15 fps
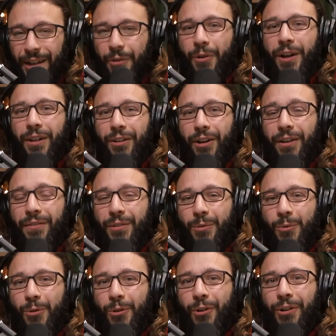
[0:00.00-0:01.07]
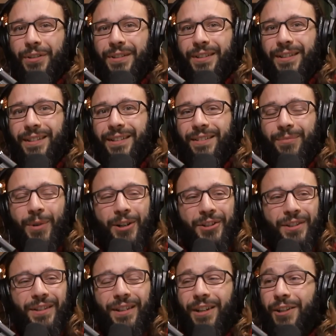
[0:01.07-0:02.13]
when a lot of the world,
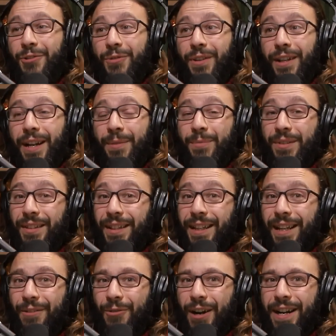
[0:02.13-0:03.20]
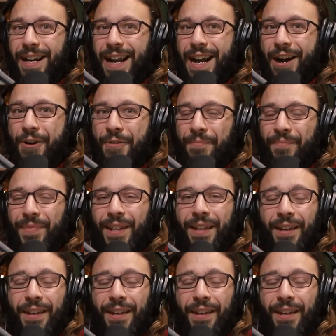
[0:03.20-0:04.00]
especially the country that I'm sitting in right now,